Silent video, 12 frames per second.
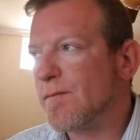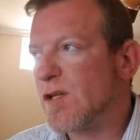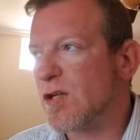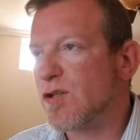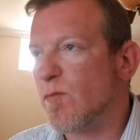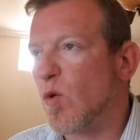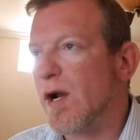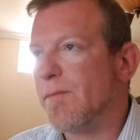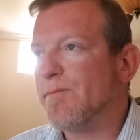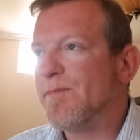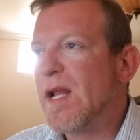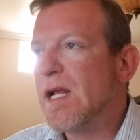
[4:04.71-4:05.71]
That's number
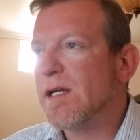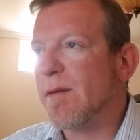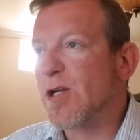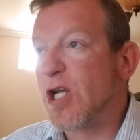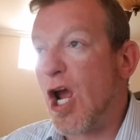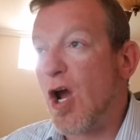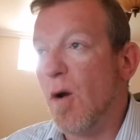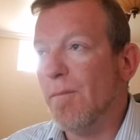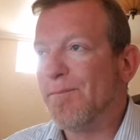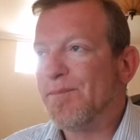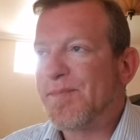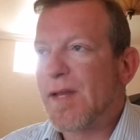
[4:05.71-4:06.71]
one. Number
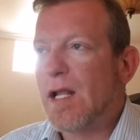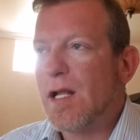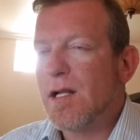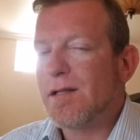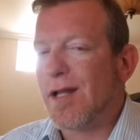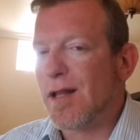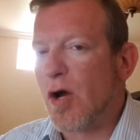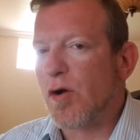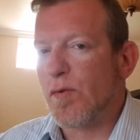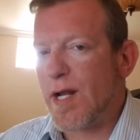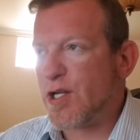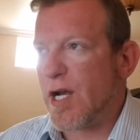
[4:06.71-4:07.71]
two, the
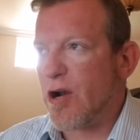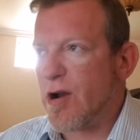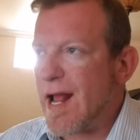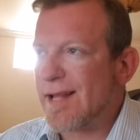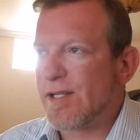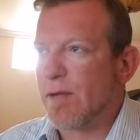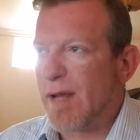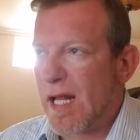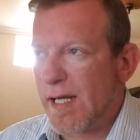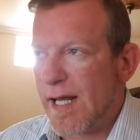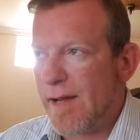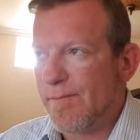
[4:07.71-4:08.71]
loan originator has the
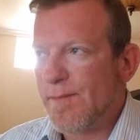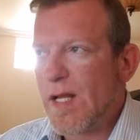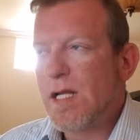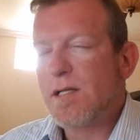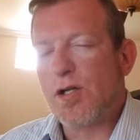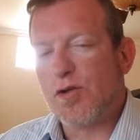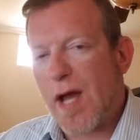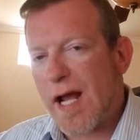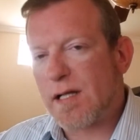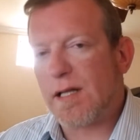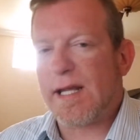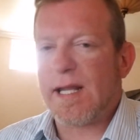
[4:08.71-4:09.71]
ability to
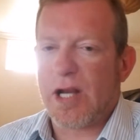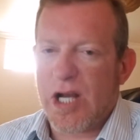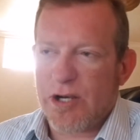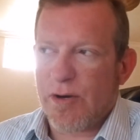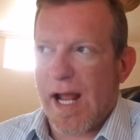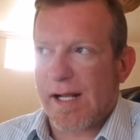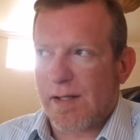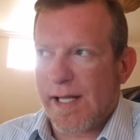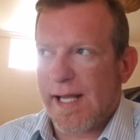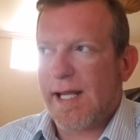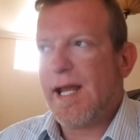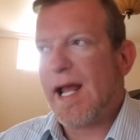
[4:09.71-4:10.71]
directly or
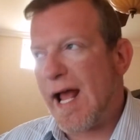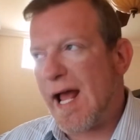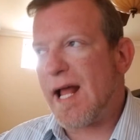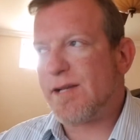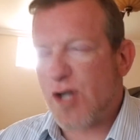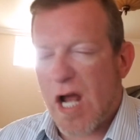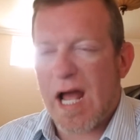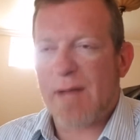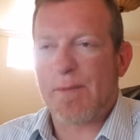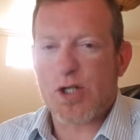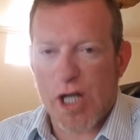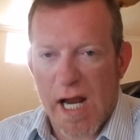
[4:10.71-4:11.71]
indirectly add,
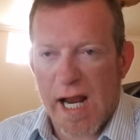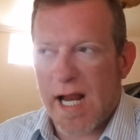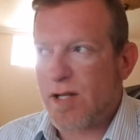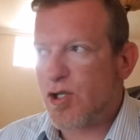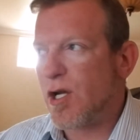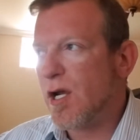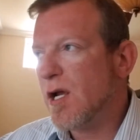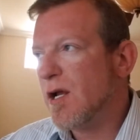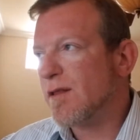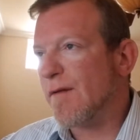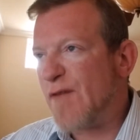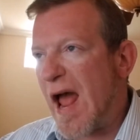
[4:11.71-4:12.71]
drop, or change
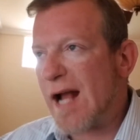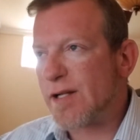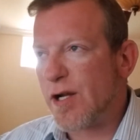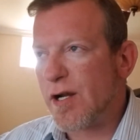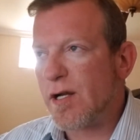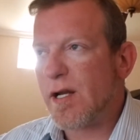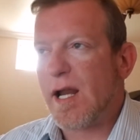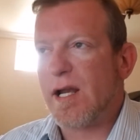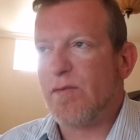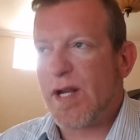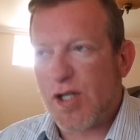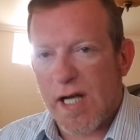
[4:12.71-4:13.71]
the factor in
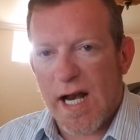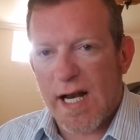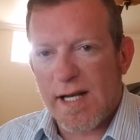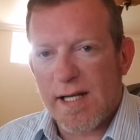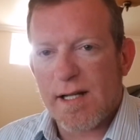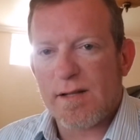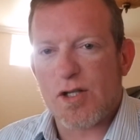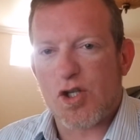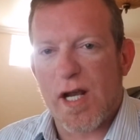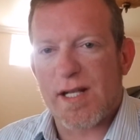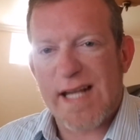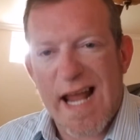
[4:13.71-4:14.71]
originating the
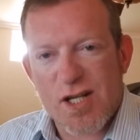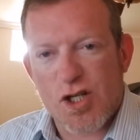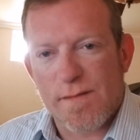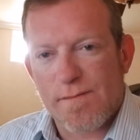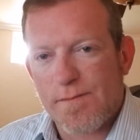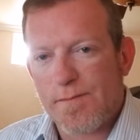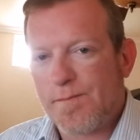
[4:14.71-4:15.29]
transaction.